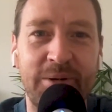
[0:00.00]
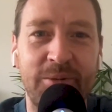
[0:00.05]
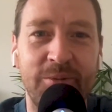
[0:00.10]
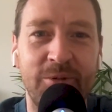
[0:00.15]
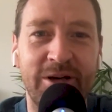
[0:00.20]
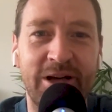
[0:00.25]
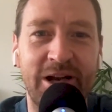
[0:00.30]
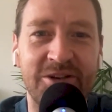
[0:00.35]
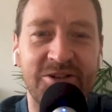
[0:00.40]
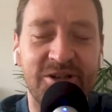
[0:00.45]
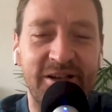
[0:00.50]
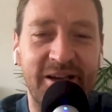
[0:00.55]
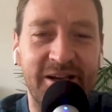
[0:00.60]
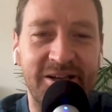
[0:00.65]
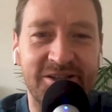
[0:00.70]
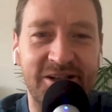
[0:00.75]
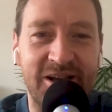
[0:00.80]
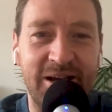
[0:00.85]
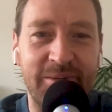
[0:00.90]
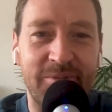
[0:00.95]
And we'll catch you
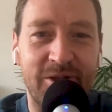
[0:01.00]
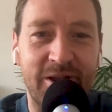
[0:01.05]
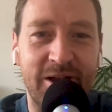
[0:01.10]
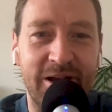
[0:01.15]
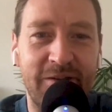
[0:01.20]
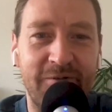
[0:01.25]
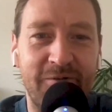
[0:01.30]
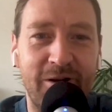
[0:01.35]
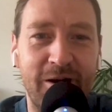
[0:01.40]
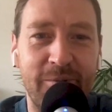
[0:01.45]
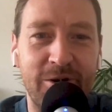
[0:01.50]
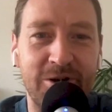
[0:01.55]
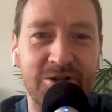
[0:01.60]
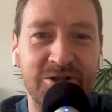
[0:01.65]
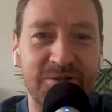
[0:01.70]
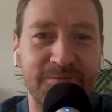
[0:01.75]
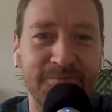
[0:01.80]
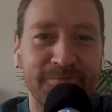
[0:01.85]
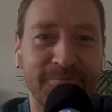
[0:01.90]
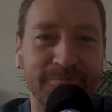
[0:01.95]
next time. Thank you very much.